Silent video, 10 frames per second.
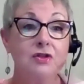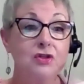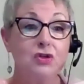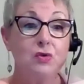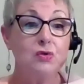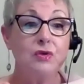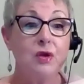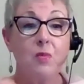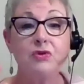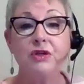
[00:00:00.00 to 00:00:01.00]
do
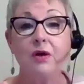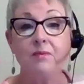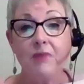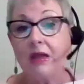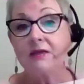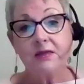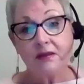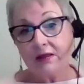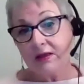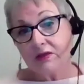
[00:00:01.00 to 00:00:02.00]
the most amazing
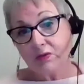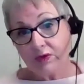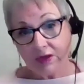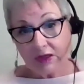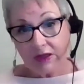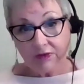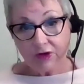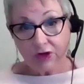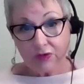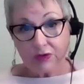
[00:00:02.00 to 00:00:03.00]
things with the clever
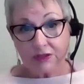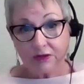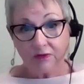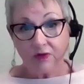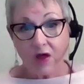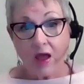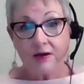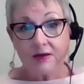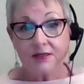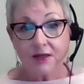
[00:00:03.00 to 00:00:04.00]
use of line
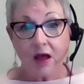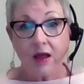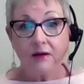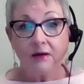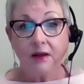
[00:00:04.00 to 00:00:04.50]
and design